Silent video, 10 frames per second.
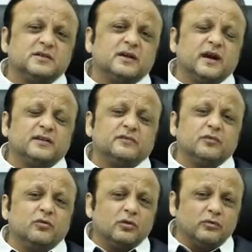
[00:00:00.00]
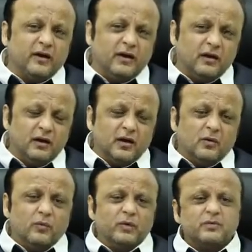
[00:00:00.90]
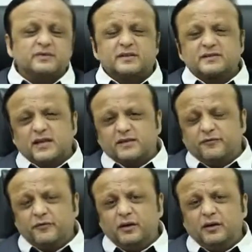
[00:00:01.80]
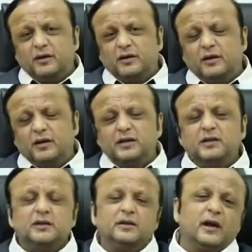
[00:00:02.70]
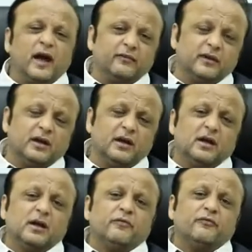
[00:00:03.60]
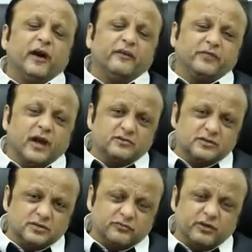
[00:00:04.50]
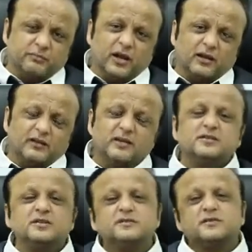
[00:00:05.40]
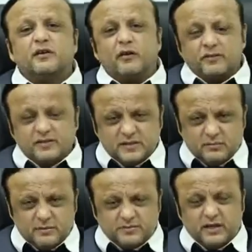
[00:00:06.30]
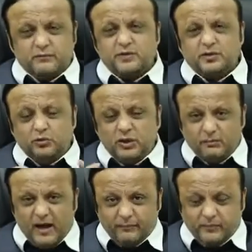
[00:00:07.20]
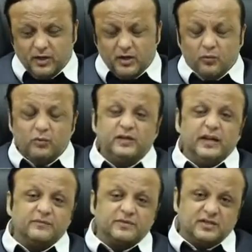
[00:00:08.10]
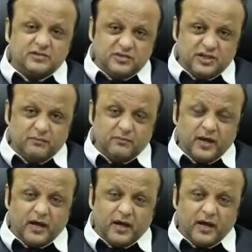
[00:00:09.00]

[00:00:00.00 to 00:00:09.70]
year, as you're all aware, we were successful in having 5,000 tree plantations around the suburbs that were duly mapped with the MCGM